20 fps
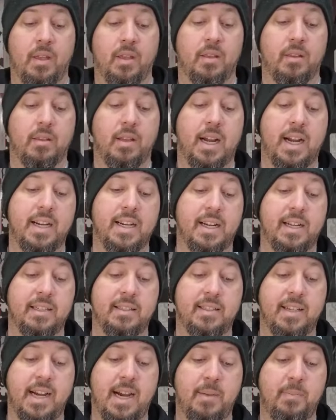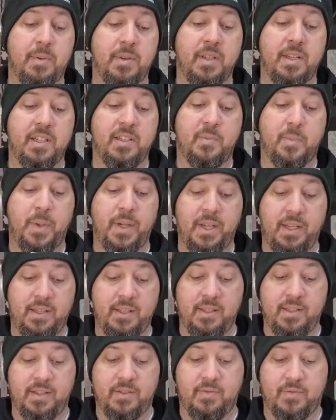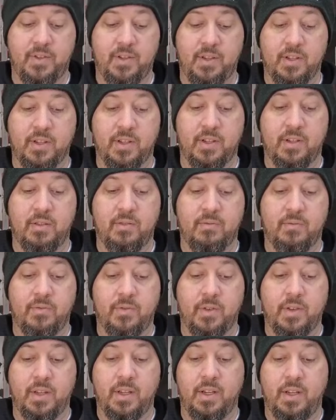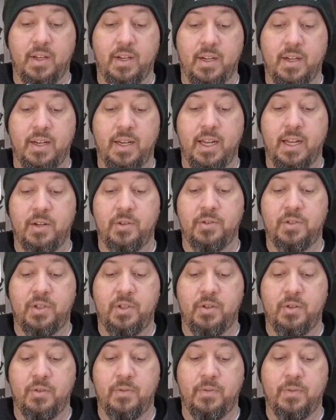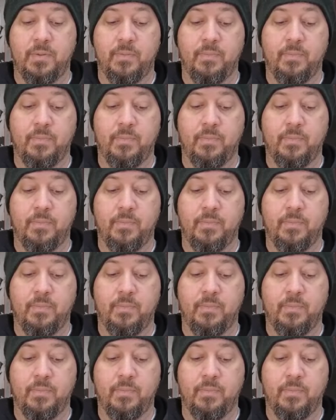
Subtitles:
lock on top of these pins for the nano stove,